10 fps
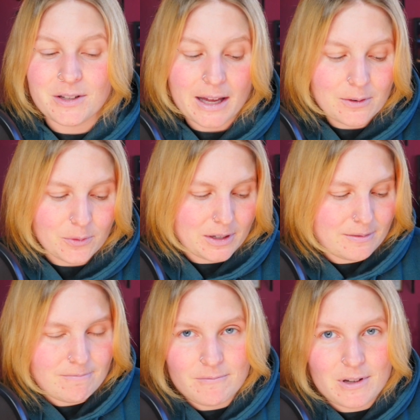A lot of
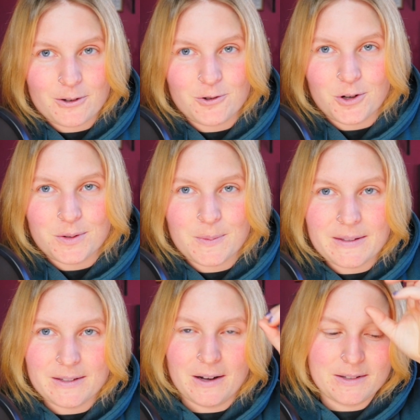what Dr. Joe
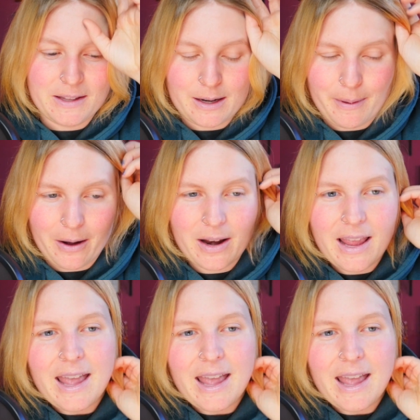Dispenza talks a lot about.